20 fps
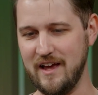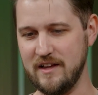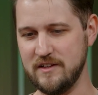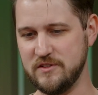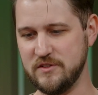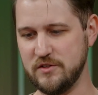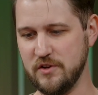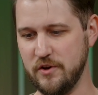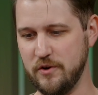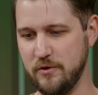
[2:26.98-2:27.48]

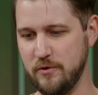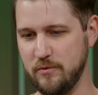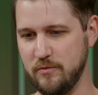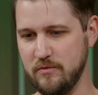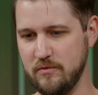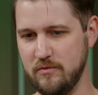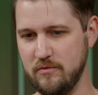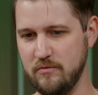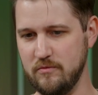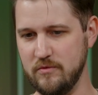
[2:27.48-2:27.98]
And
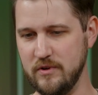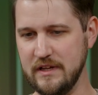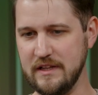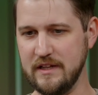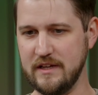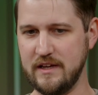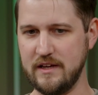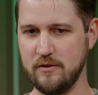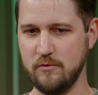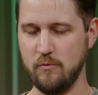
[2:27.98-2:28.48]
so
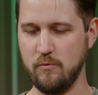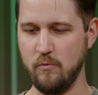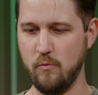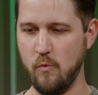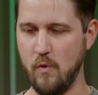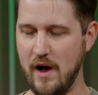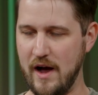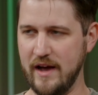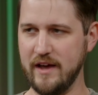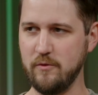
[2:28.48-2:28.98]
really
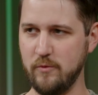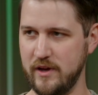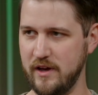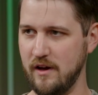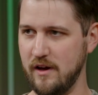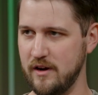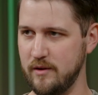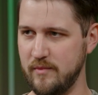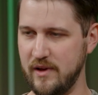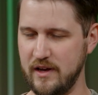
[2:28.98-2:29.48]
why we
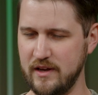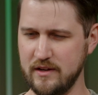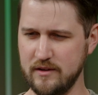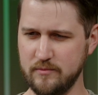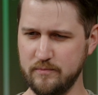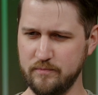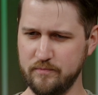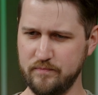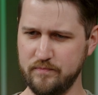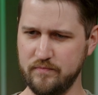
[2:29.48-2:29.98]
automate
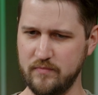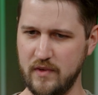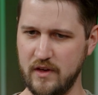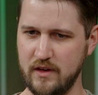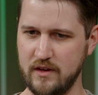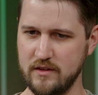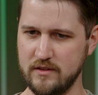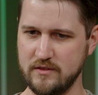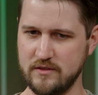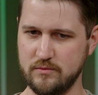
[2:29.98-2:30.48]

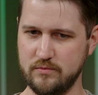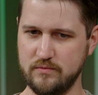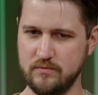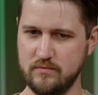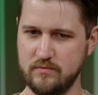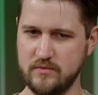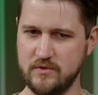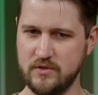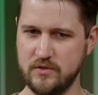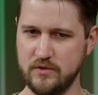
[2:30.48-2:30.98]
is
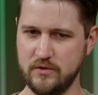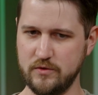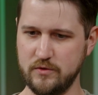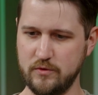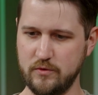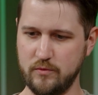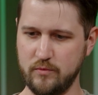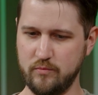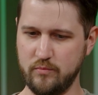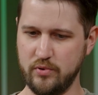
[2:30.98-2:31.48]

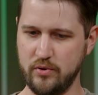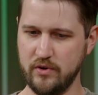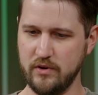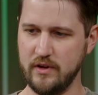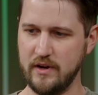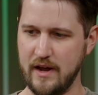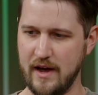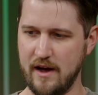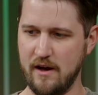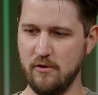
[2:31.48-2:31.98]
to
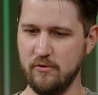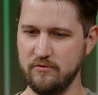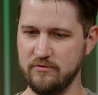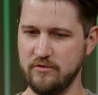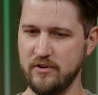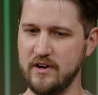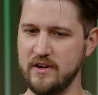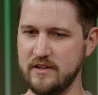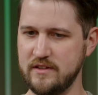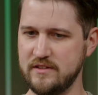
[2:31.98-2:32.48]
put out
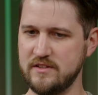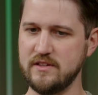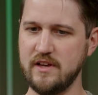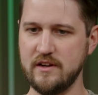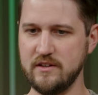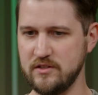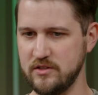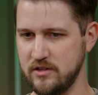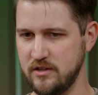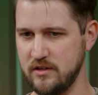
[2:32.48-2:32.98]
front and
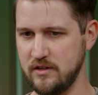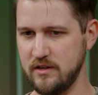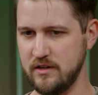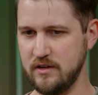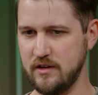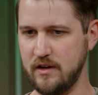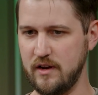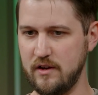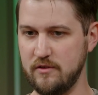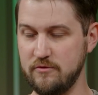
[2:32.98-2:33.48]
center
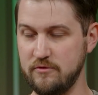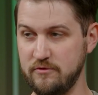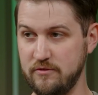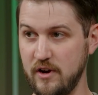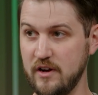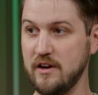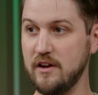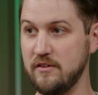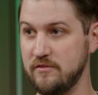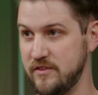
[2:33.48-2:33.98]
in
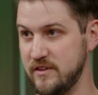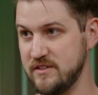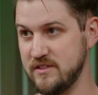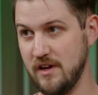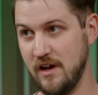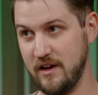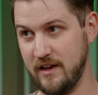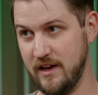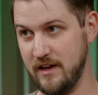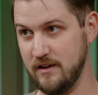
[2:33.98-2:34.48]
front of the
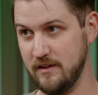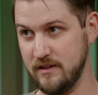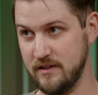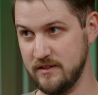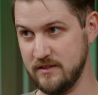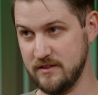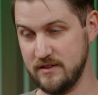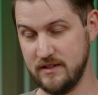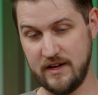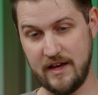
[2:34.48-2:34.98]
SOC
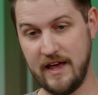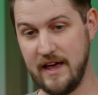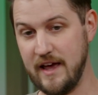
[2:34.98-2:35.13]
analyst,